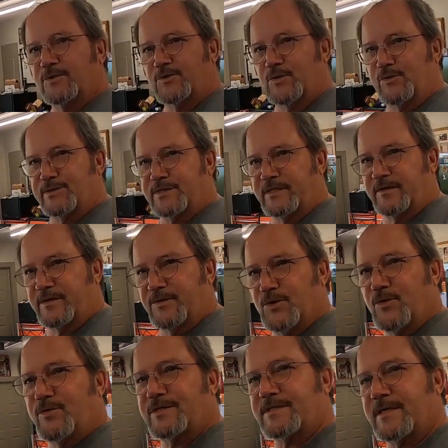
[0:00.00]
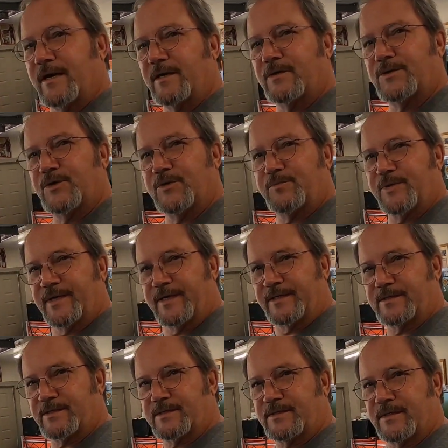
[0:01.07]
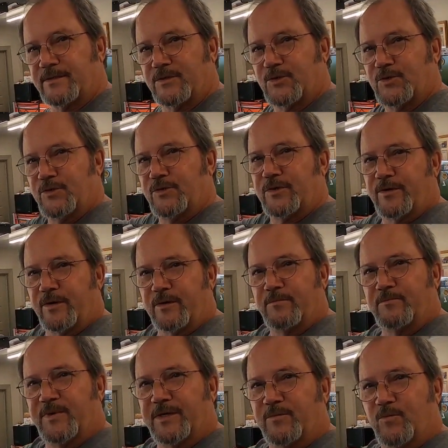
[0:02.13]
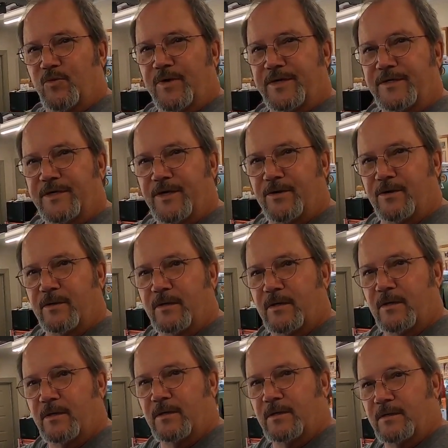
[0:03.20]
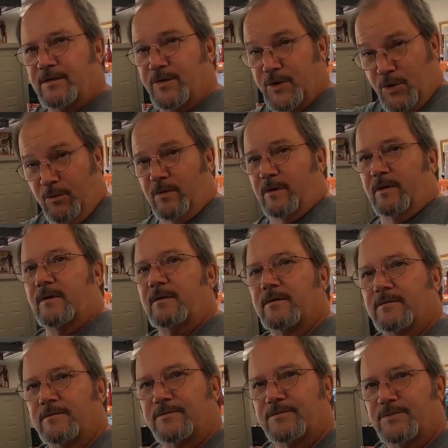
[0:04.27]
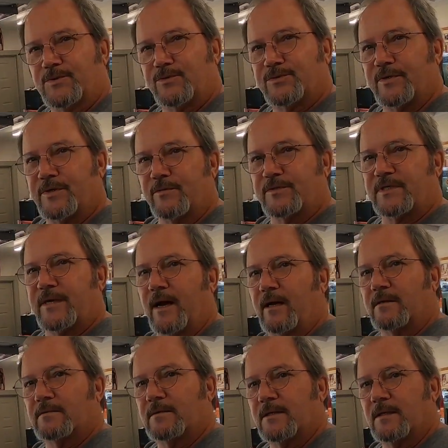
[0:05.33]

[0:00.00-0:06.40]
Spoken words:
using the newer style hood pins and the Cougar being 1 year newer using the old style.